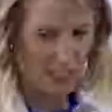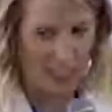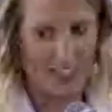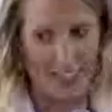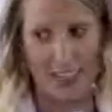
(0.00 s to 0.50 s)

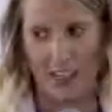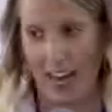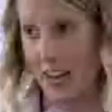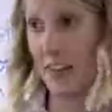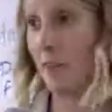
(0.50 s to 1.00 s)
and
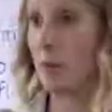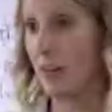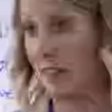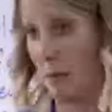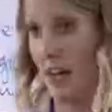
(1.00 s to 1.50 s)
I'd never
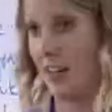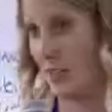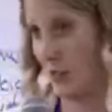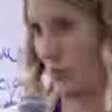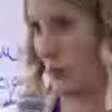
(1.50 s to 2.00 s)
been in the pet
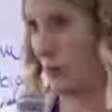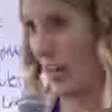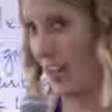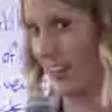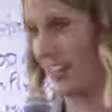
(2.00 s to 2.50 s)
industry when I